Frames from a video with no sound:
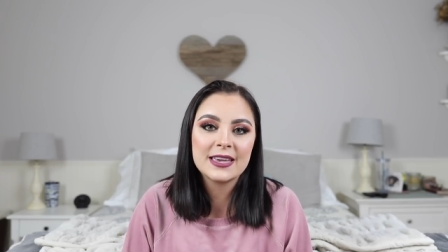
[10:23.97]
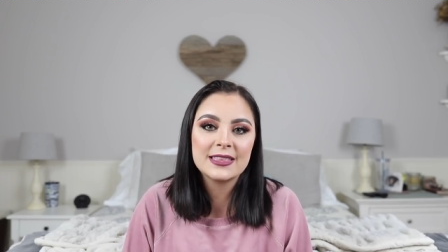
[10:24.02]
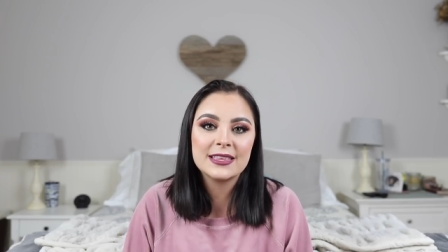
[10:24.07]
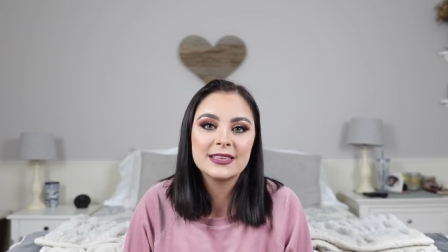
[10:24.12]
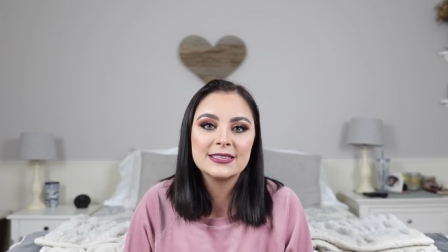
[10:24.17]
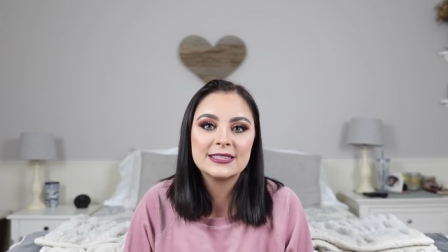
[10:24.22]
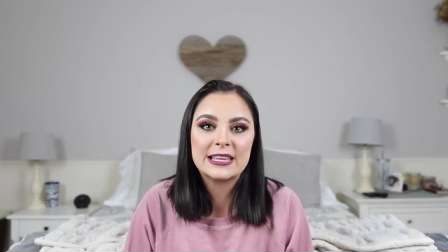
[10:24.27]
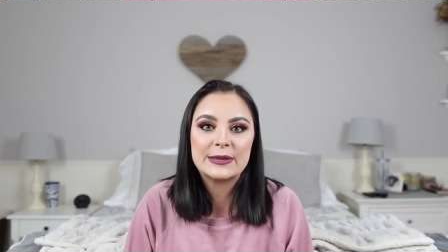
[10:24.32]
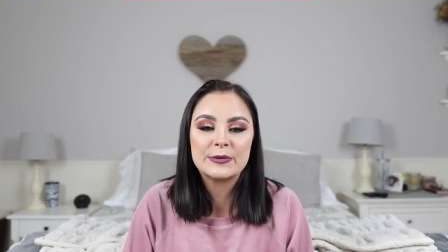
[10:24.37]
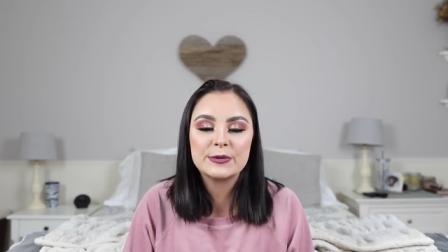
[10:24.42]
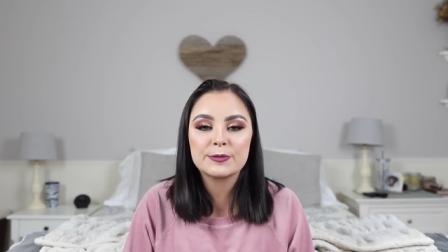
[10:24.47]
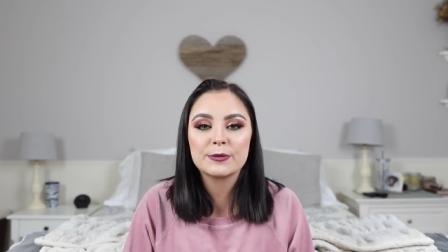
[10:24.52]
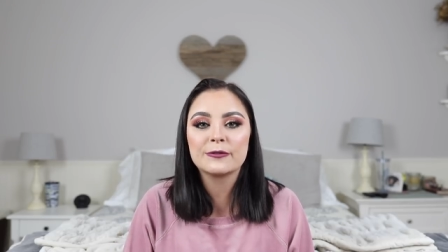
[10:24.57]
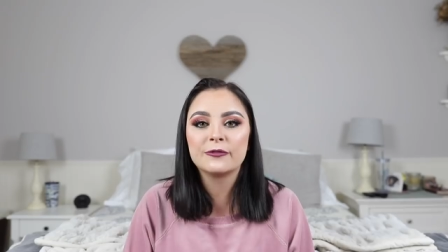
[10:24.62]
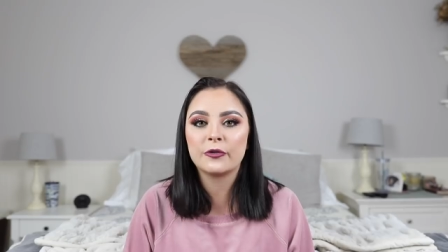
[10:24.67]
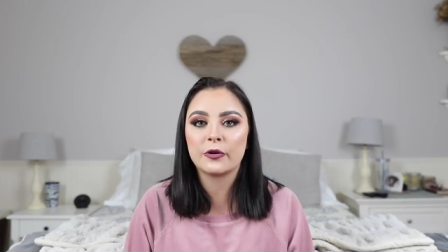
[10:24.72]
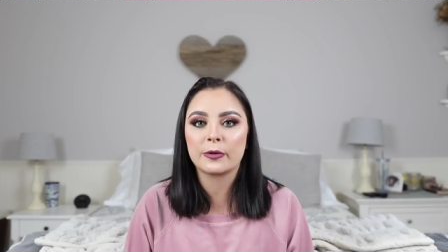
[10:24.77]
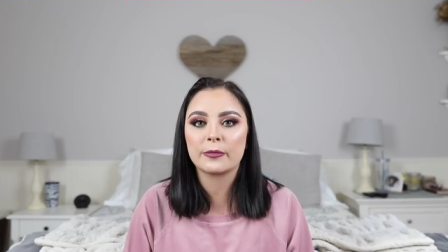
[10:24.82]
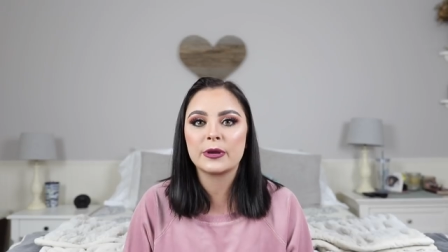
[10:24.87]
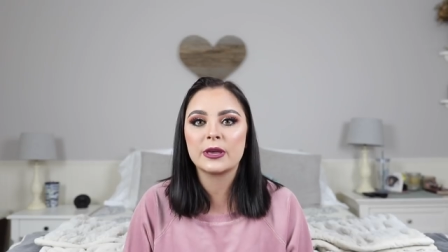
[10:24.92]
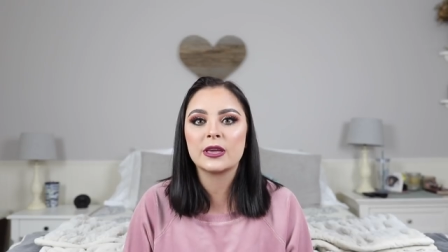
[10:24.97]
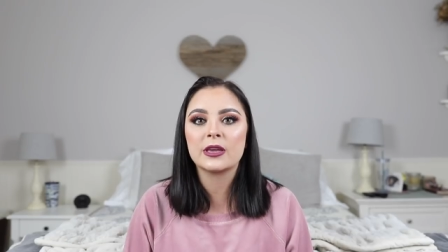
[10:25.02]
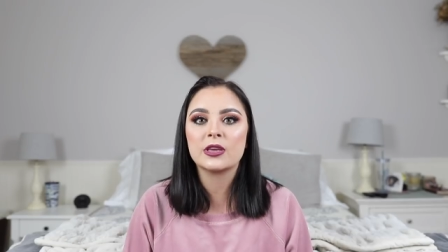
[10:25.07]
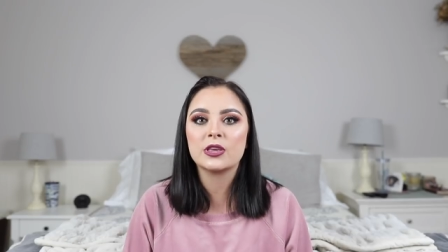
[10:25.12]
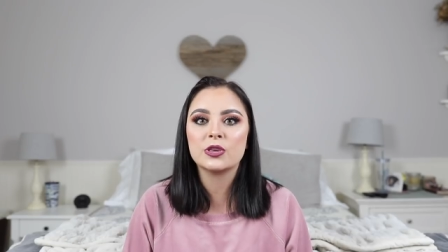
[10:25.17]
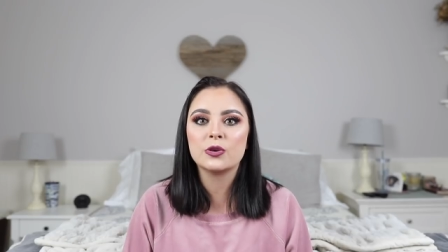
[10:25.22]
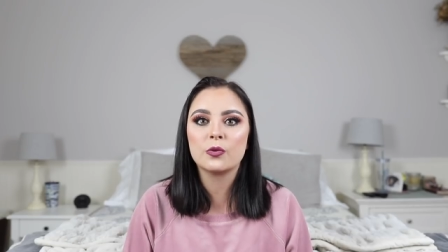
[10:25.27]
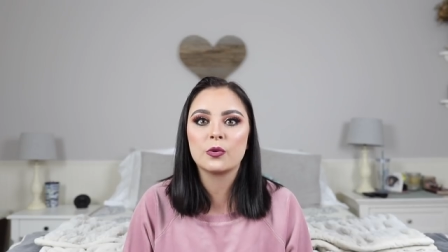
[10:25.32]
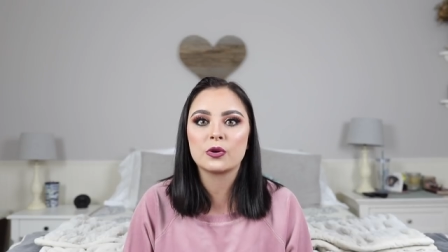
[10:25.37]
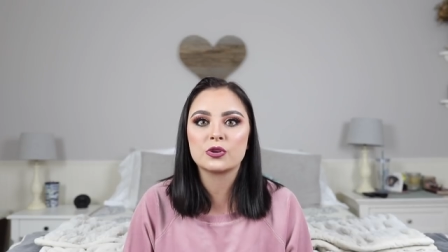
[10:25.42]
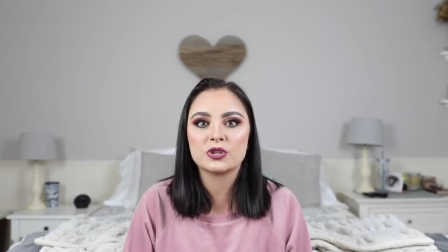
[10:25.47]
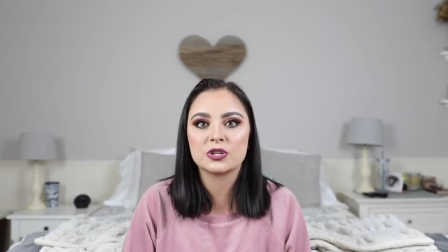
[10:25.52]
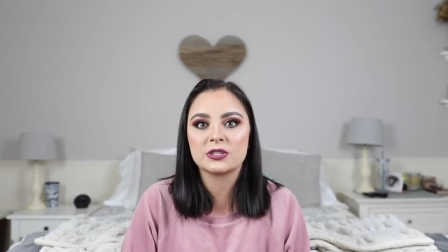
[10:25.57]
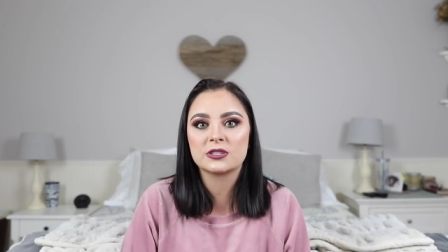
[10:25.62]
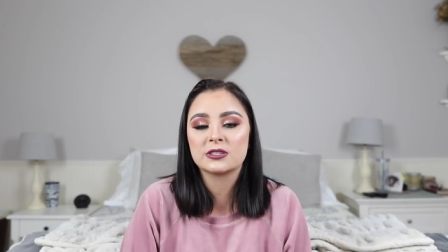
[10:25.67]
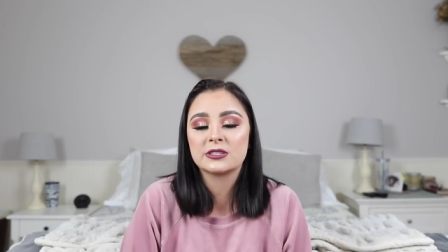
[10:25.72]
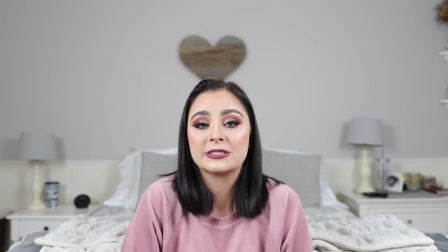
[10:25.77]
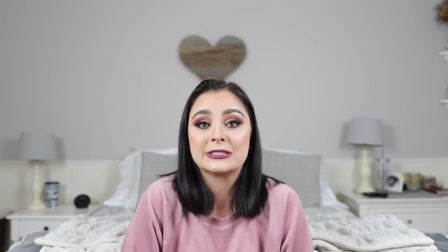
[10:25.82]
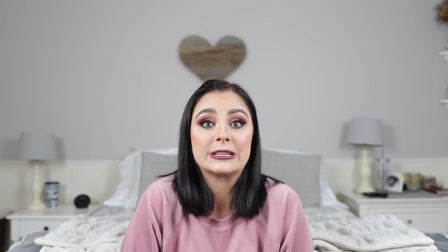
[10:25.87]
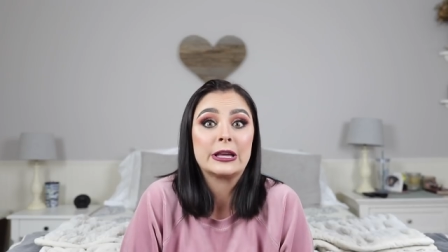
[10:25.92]
And then same with performing, you were
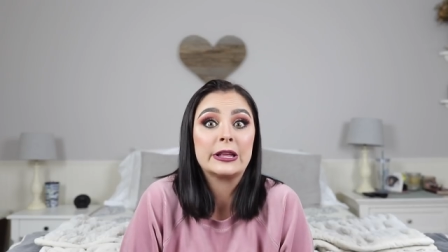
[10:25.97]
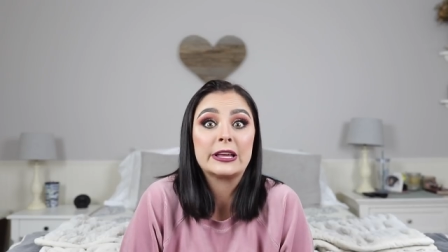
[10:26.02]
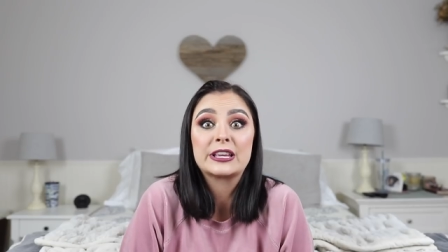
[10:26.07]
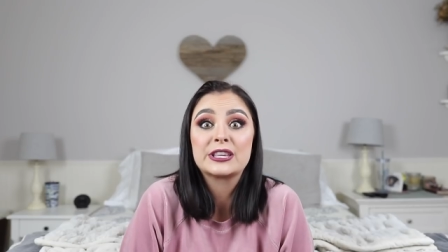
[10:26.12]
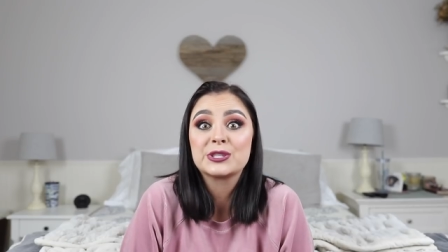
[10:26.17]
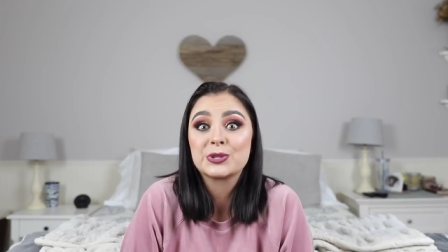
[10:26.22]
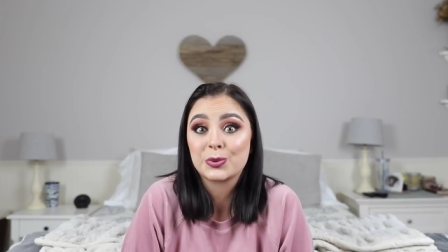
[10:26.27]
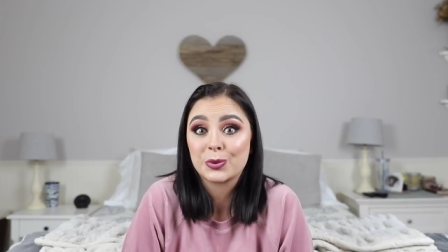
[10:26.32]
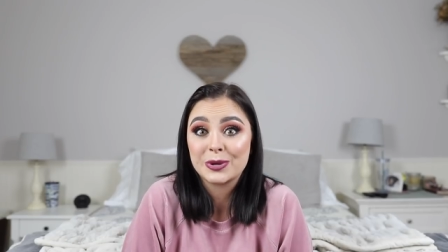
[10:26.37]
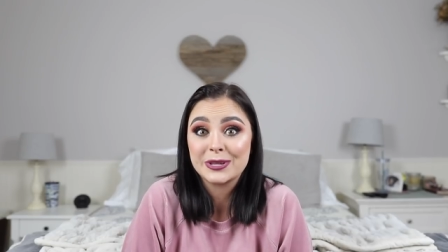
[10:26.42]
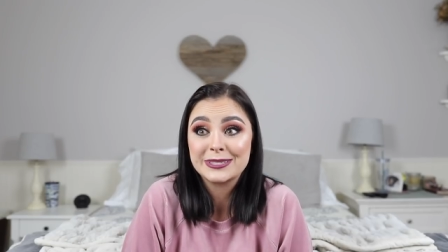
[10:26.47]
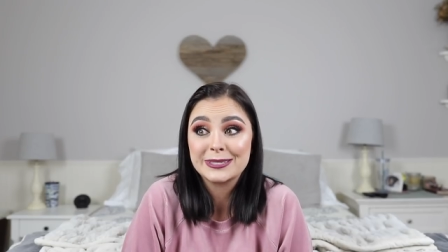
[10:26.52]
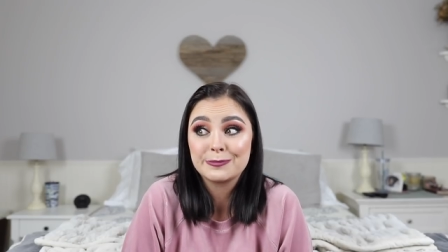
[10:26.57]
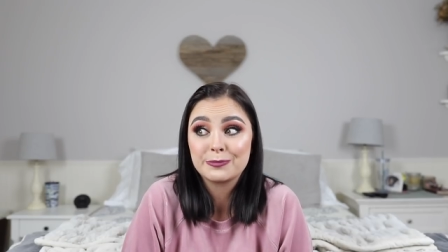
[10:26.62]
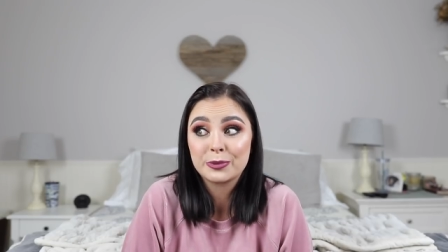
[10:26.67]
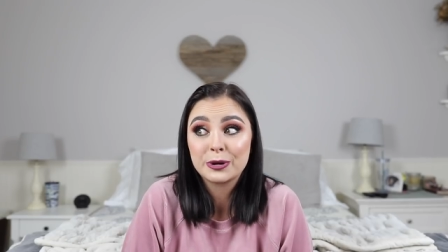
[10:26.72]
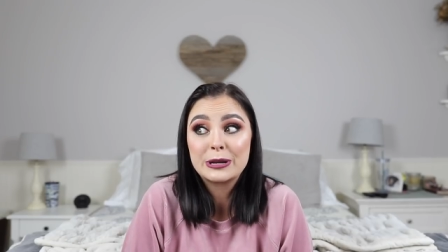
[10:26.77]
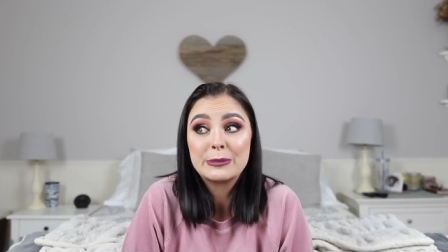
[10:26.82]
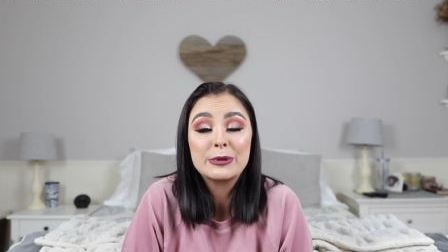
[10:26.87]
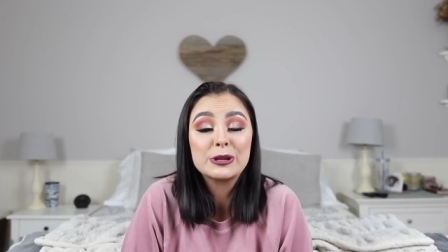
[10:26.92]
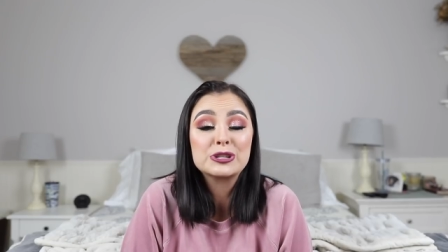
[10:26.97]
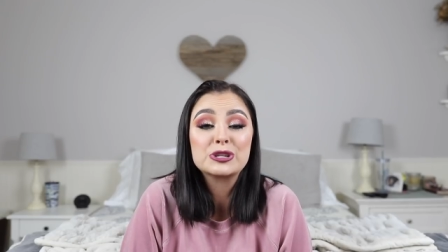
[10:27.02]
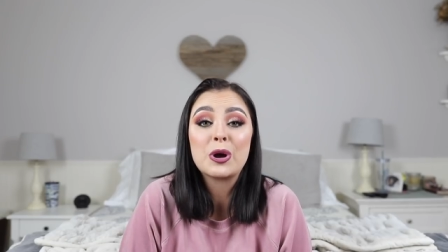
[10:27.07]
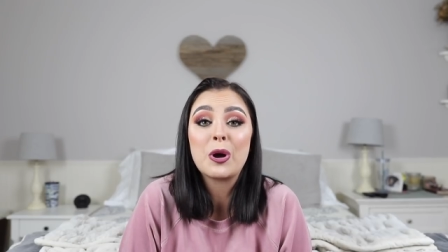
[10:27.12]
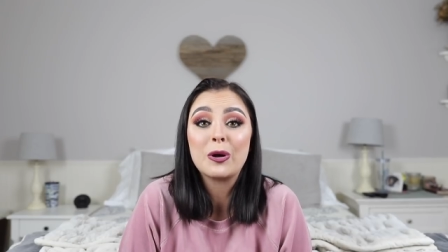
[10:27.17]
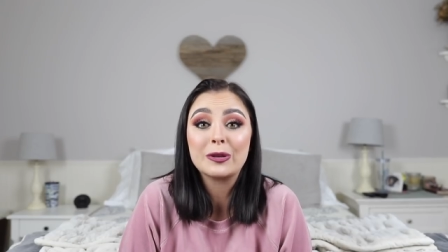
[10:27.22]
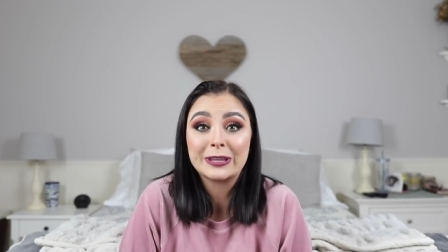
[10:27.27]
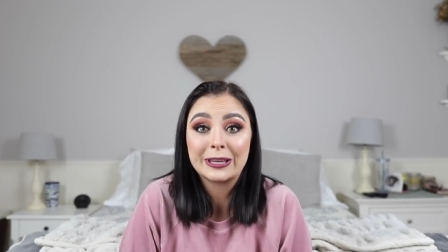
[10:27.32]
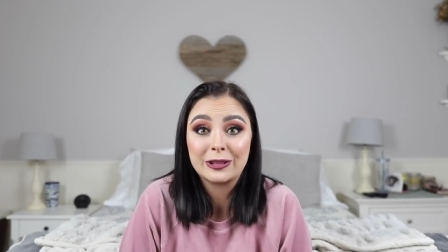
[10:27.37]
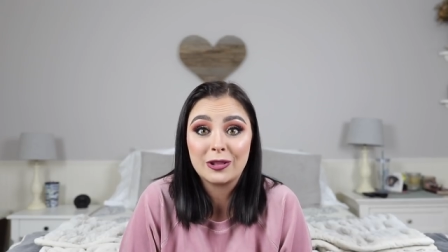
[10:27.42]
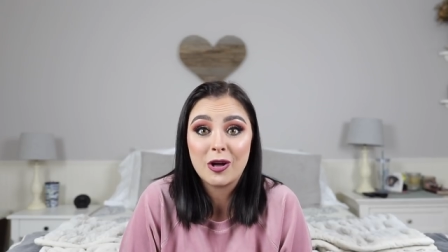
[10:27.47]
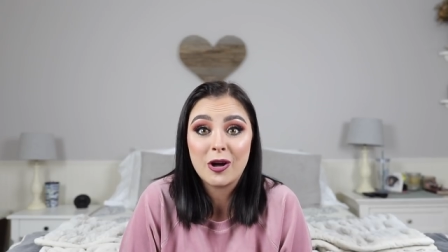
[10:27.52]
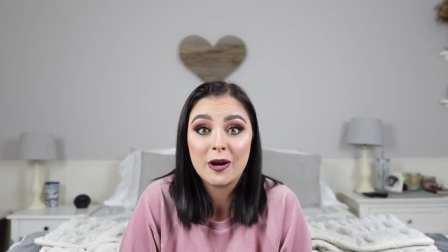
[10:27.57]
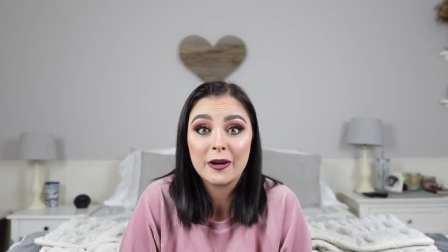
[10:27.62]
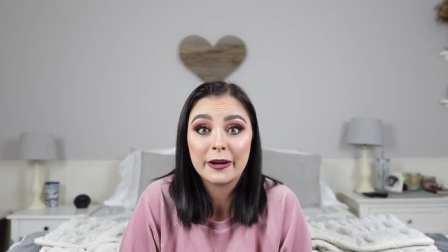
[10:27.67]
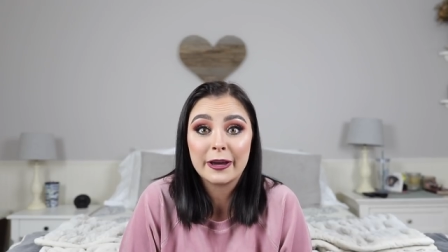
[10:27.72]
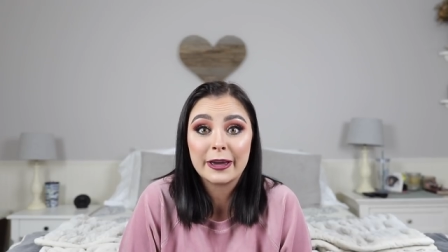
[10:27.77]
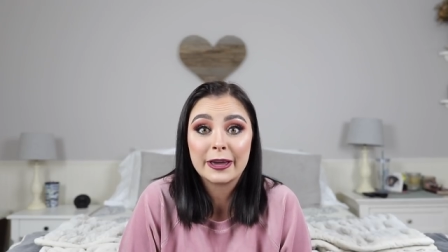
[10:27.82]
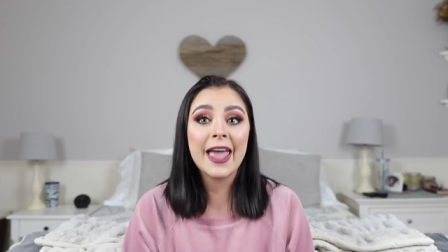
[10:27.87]
just telling stories pretty much all day long.